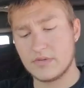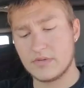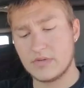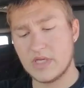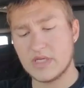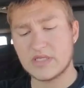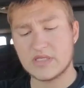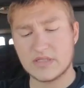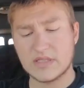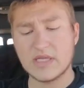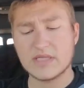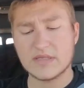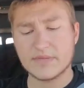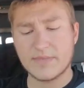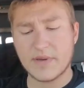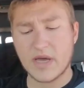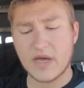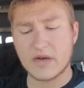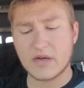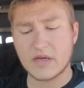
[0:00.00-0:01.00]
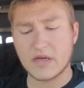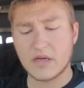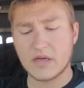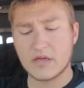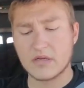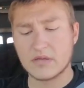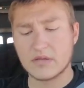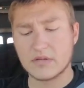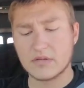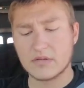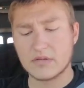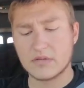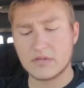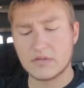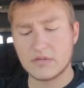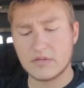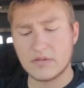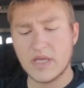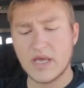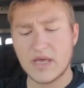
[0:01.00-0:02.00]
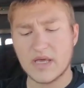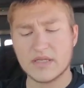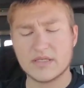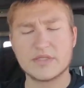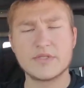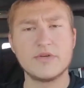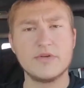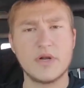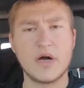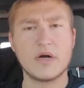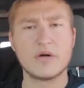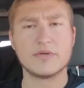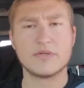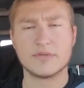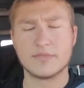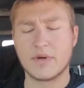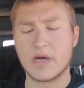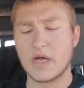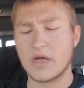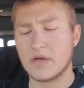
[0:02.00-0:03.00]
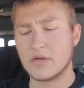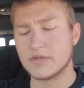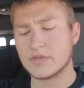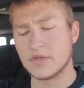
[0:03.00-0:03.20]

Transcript: that's, that's about a, yeah, that's $2 a mile.